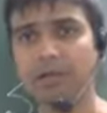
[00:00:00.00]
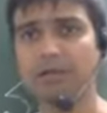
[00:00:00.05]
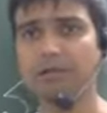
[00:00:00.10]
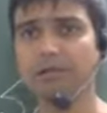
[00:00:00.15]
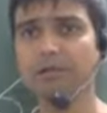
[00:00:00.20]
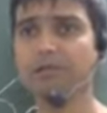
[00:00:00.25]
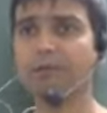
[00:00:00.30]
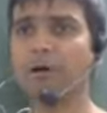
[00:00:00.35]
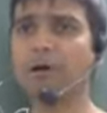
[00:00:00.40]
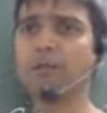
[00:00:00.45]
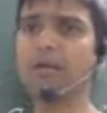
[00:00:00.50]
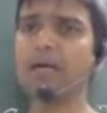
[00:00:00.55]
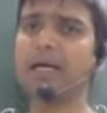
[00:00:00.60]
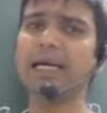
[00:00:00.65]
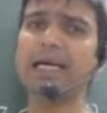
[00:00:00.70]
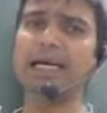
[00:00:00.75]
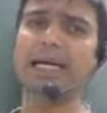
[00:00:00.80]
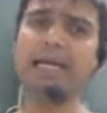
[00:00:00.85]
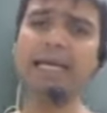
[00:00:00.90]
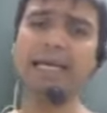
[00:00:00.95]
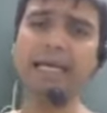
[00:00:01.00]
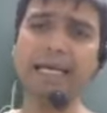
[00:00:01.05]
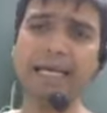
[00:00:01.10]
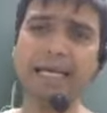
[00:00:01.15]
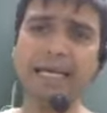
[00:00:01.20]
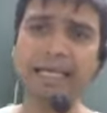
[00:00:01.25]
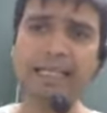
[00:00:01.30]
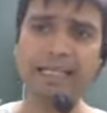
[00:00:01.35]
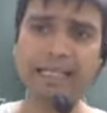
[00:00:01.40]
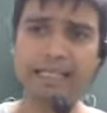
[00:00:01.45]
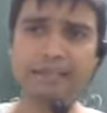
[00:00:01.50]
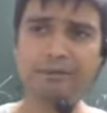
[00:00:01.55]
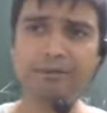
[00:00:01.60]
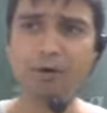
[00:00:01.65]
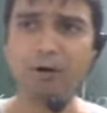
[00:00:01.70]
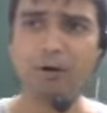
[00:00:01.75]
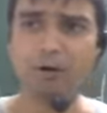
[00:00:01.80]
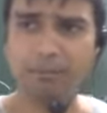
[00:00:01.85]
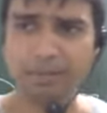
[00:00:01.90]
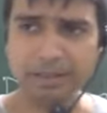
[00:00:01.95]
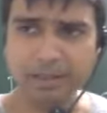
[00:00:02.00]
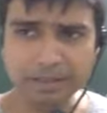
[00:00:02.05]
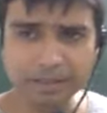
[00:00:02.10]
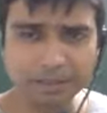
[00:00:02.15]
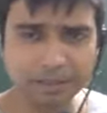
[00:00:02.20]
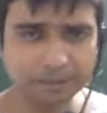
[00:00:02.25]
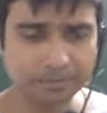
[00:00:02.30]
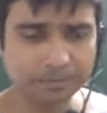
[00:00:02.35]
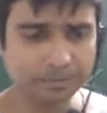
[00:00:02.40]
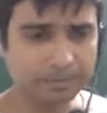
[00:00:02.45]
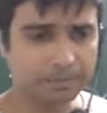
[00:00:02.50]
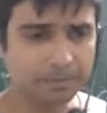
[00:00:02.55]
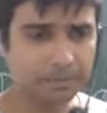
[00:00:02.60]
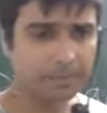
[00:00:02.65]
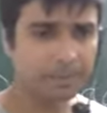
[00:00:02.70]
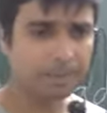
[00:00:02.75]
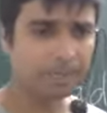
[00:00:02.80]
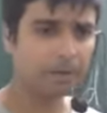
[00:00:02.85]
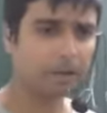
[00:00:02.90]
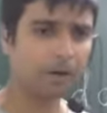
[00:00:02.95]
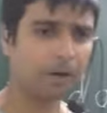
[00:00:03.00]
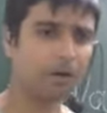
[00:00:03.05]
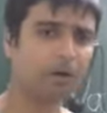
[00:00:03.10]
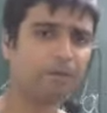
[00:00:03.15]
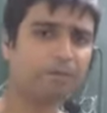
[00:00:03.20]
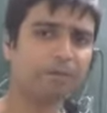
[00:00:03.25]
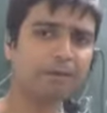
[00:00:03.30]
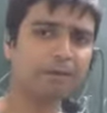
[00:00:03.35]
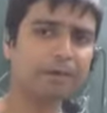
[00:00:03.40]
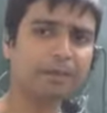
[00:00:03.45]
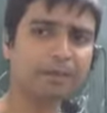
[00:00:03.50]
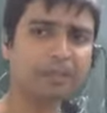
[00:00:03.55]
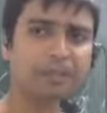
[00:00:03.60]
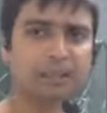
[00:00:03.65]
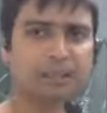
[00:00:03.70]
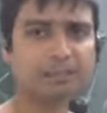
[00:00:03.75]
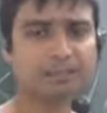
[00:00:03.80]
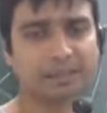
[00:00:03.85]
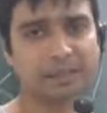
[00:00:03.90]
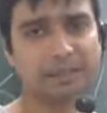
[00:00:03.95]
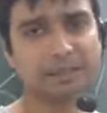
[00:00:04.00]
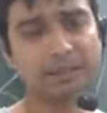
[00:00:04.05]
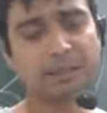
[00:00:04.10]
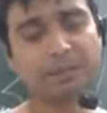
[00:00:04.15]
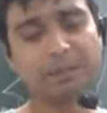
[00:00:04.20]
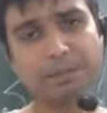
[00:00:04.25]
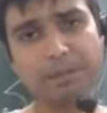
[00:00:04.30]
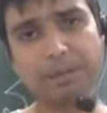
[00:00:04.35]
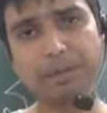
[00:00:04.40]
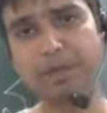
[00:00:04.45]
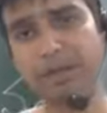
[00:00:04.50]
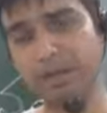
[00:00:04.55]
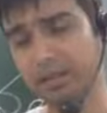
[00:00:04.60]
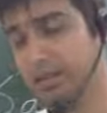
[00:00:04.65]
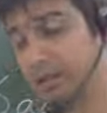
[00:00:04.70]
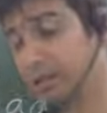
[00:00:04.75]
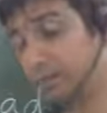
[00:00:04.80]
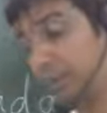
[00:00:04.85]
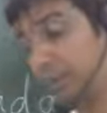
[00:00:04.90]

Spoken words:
from any involvement of nursing the